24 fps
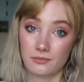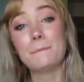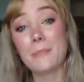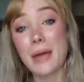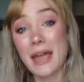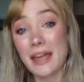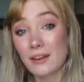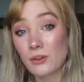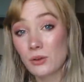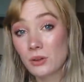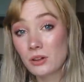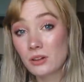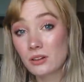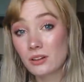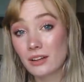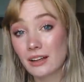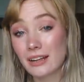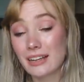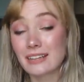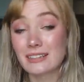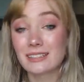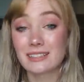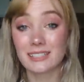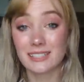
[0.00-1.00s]
Bail
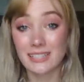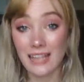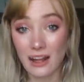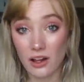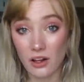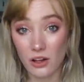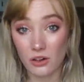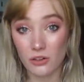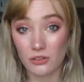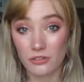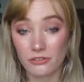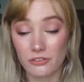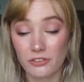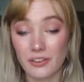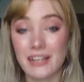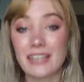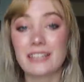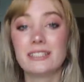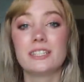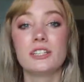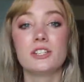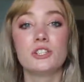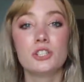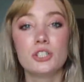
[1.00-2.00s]
itself
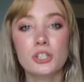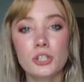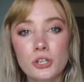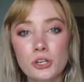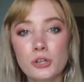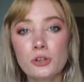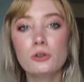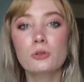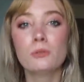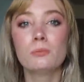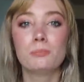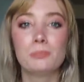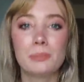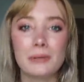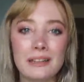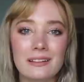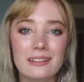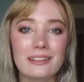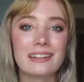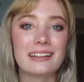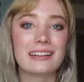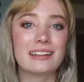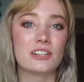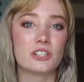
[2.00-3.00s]
is a two
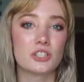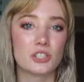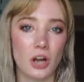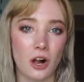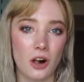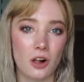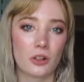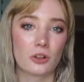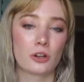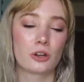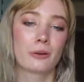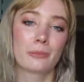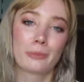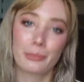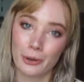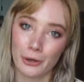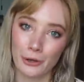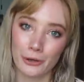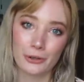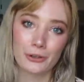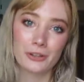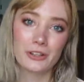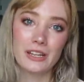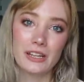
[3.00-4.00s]
billion dollars
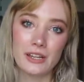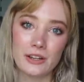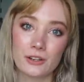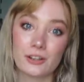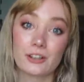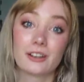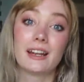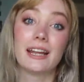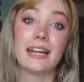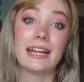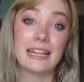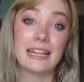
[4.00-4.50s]
per year